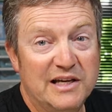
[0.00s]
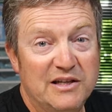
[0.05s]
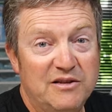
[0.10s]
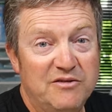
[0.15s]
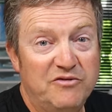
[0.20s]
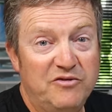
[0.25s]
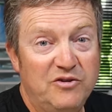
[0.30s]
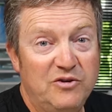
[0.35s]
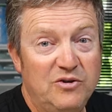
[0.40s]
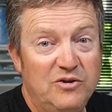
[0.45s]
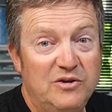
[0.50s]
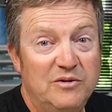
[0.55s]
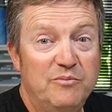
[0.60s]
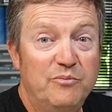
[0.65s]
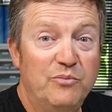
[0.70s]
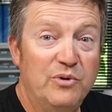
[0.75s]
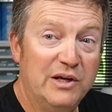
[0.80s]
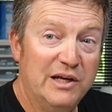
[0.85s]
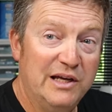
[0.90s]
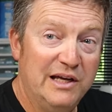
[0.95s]
get the food
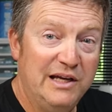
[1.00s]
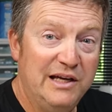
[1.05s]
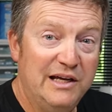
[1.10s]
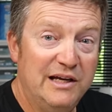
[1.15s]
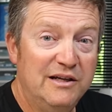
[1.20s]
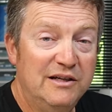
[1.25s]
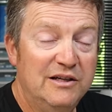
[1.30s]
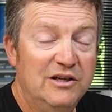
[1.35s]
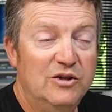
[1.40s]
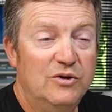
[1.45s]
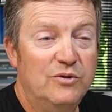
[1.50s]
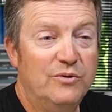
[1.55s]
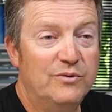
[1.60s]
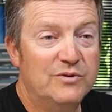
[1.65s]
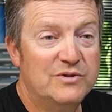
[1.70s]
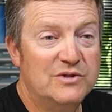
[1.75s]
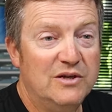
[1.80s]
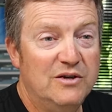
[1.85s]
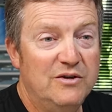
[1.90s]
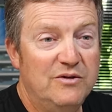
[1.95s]
and bring it here.
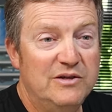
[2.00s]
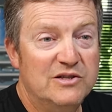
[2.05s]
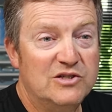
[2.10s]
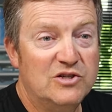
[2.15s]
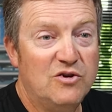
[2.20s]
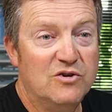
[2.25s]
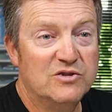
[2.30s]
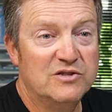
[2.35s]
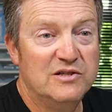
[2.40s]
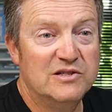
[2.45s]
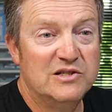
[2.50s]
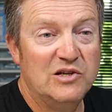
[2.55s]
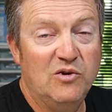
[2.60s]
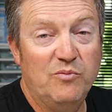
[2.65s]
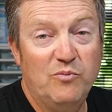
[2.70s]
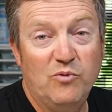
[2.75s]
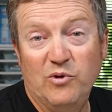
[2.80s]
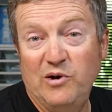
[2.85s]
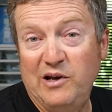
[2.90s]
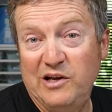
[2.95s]
Also, it's costing us a
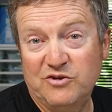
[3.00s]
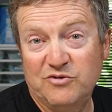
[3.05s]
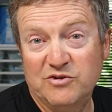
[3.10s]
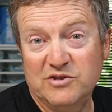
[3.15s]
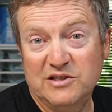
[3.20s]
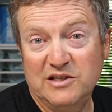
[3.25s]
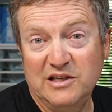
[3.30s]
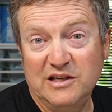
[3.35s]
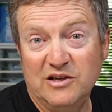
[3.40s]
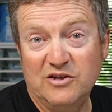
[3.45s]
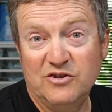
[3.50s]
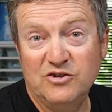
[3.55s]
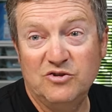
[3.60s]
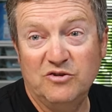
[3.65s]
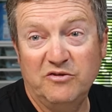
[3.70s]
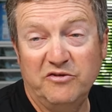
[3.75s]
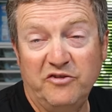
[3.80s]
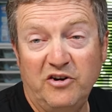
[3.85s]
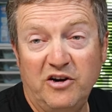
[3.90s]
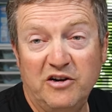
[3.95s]
lot more electricity because
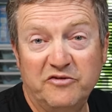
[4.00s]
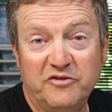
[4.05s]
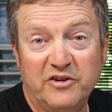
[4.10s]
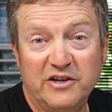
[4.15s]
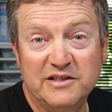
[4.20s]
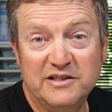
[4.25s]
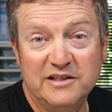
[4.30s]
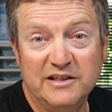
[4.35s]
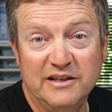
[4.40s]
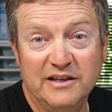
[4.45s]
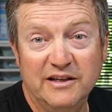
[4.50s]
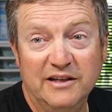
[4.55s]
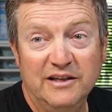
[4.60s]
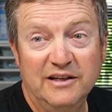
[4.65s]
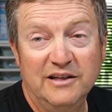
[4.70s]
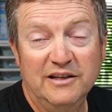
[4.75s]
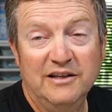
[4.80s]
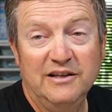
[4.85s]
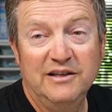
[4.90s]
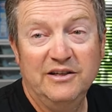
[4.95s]
you're firefighting
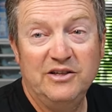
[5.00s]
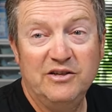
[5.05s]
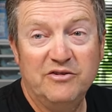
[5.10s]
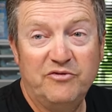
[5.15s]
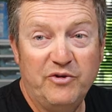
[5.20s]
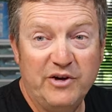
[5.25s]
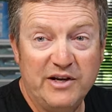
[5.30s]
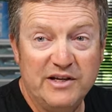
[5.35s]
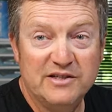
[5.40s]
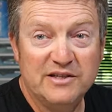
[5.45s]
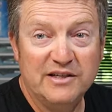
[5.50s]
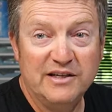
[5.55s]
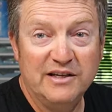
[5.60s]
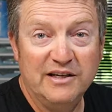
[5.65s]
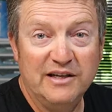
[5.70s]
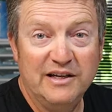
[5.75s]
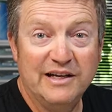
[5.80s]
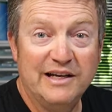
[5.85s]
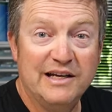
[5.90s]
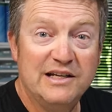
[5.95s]
your
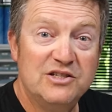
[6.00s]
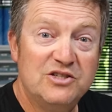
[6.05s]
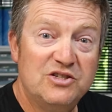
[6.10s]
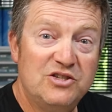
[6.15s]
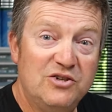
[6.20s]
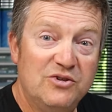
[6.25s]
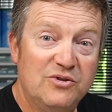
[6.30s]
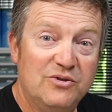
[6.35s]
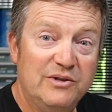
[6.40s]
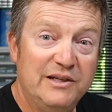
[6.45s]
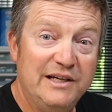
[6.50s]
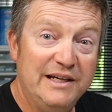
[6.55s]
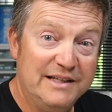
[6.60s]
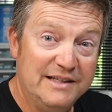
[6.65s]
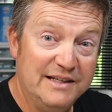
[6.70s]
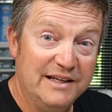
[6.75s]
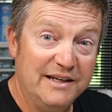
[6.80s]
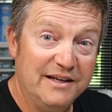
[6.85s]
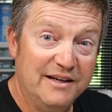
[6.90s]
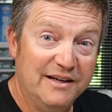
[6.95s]
freezing against your
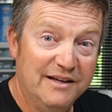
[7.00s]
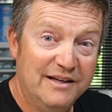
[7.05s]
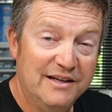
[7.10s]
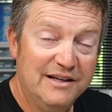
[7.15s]
heating,